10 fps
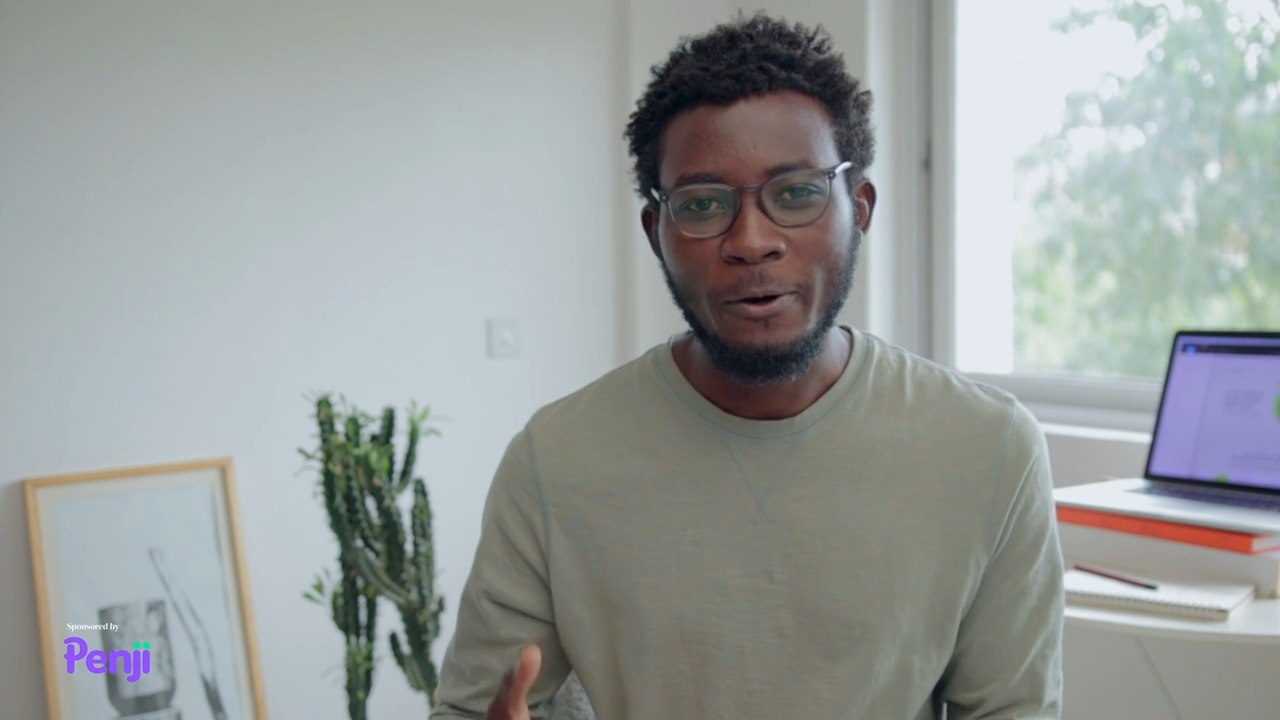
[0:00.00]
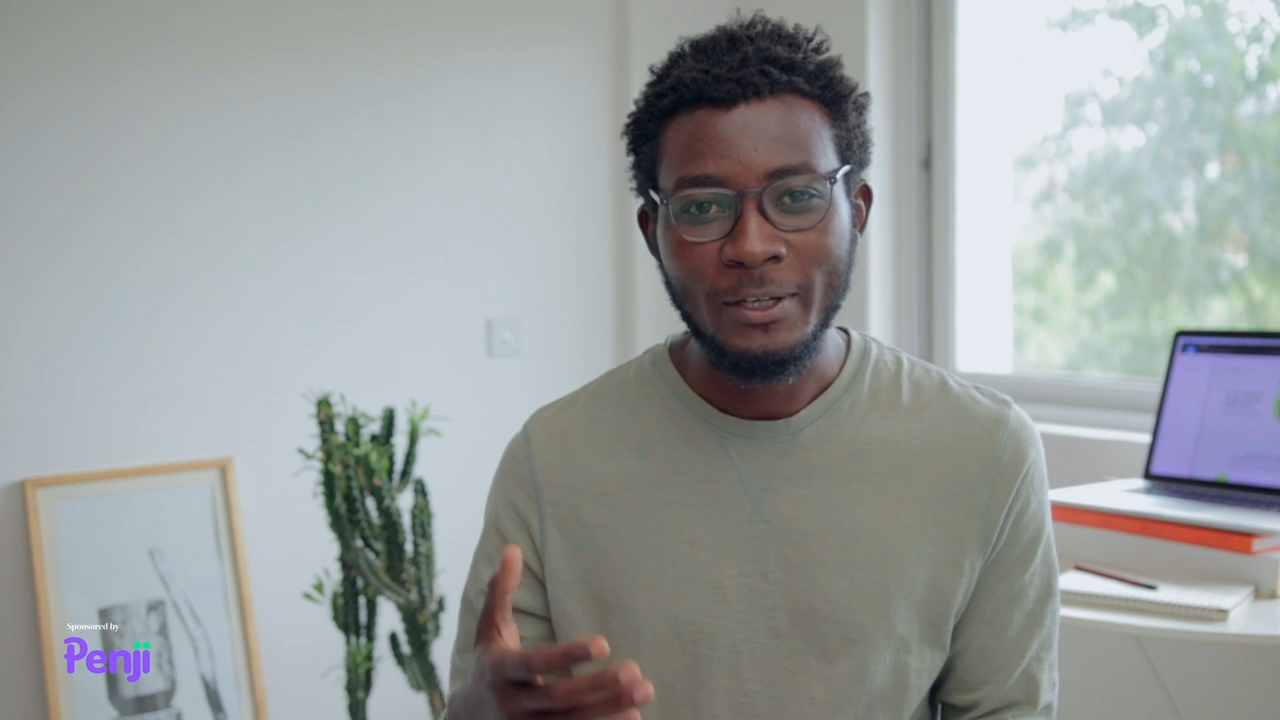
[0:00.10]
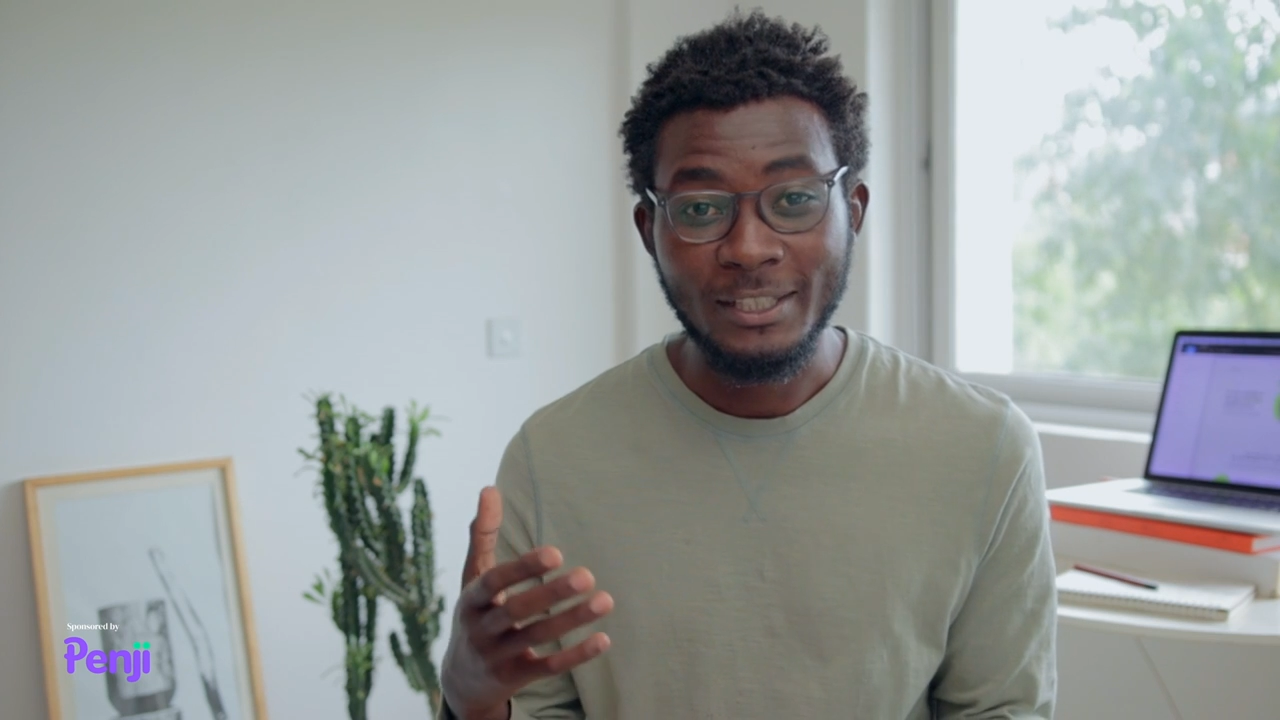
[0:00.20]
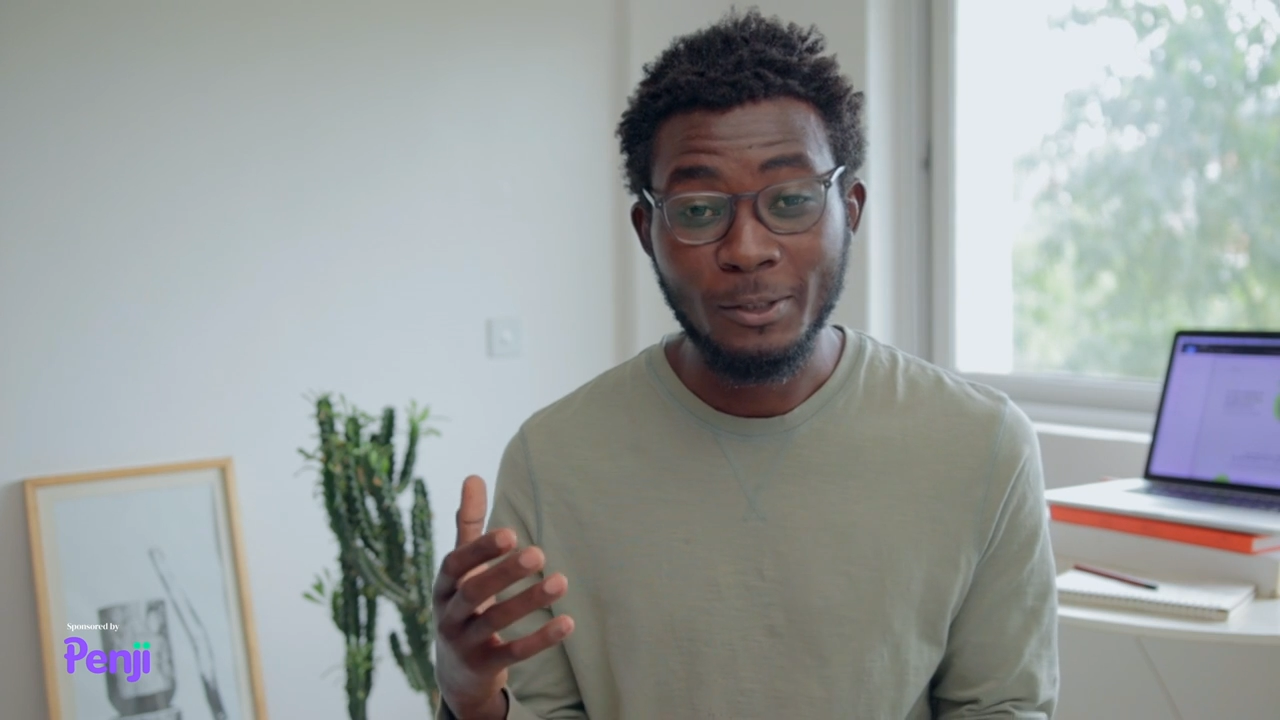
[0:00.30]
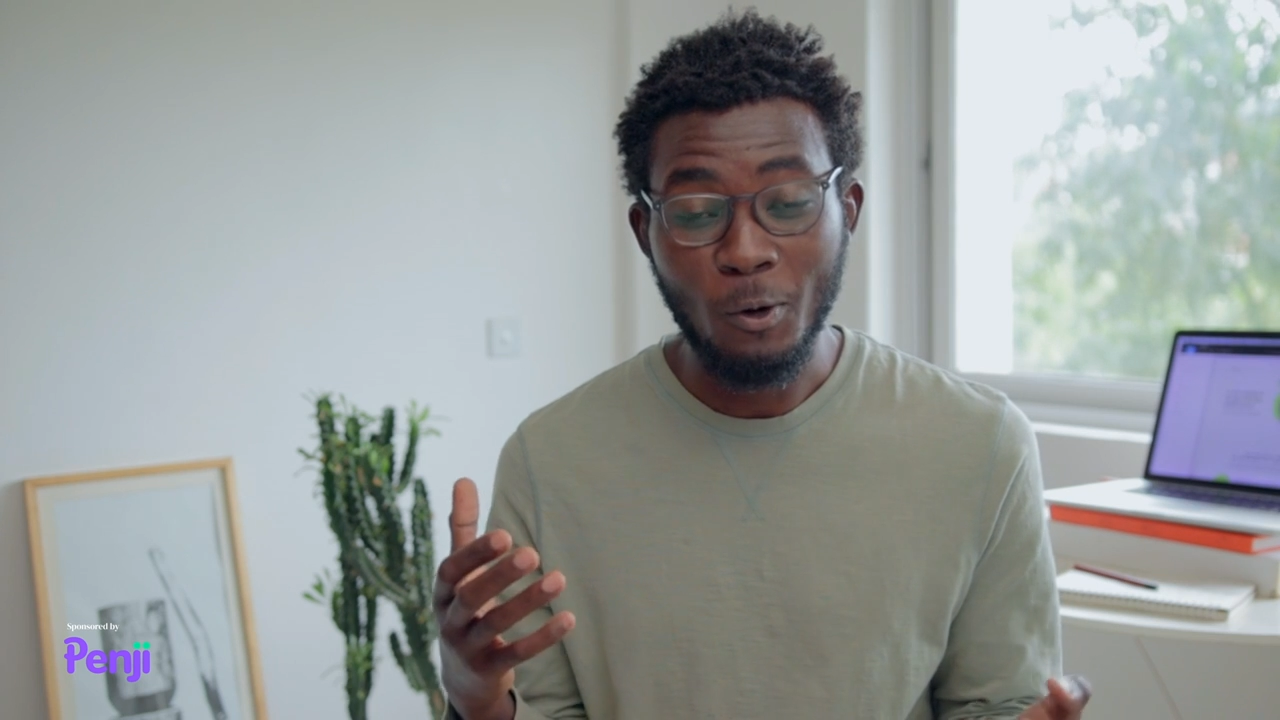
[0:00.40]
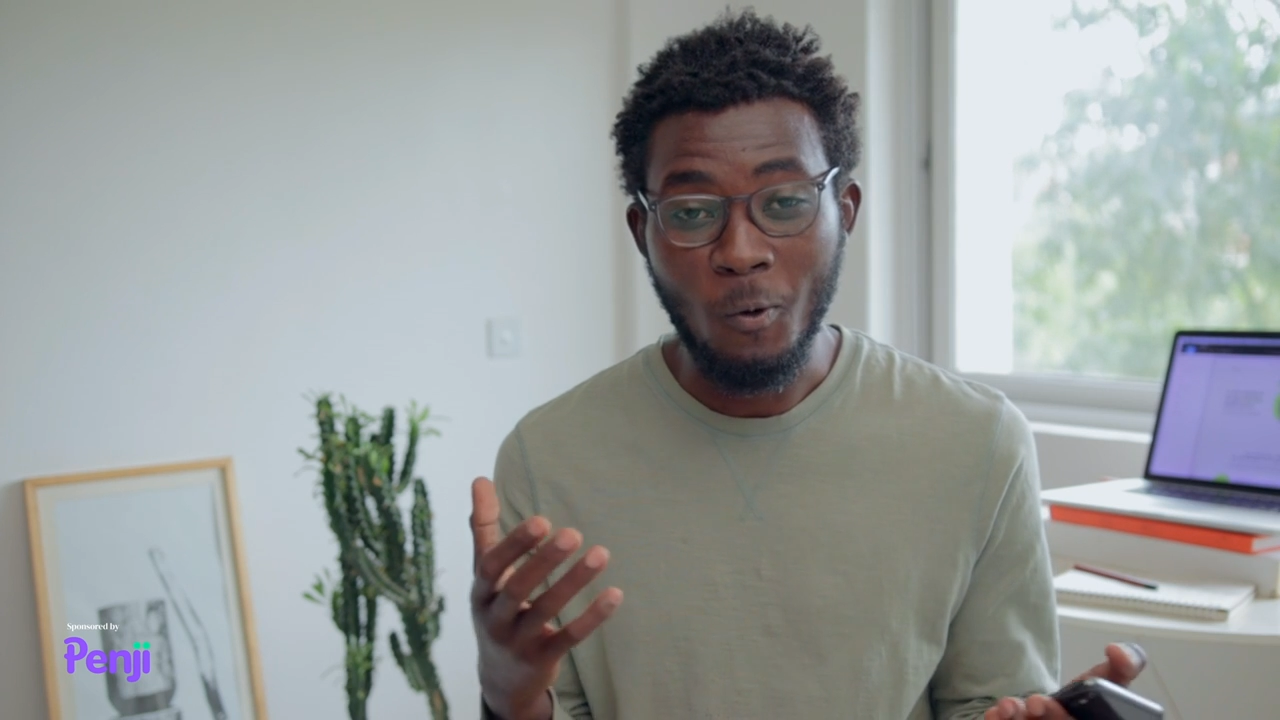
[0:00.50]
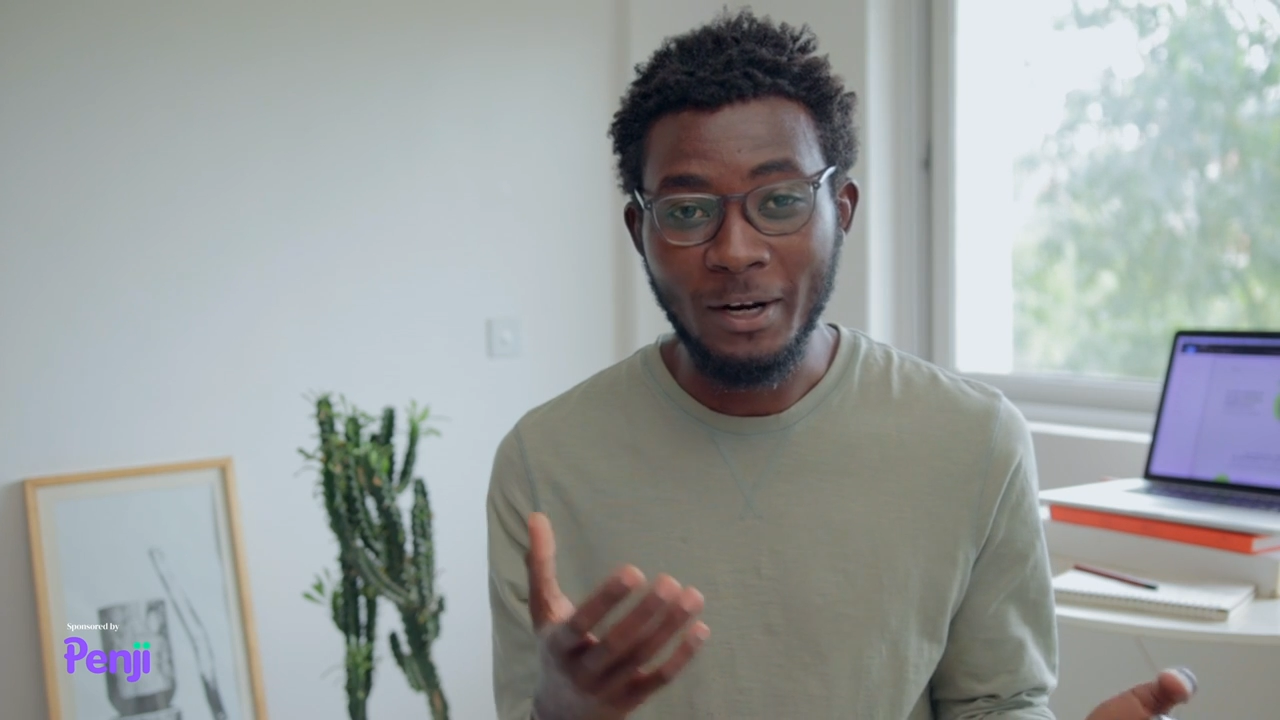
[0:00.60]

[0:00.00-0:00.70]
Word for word: always don't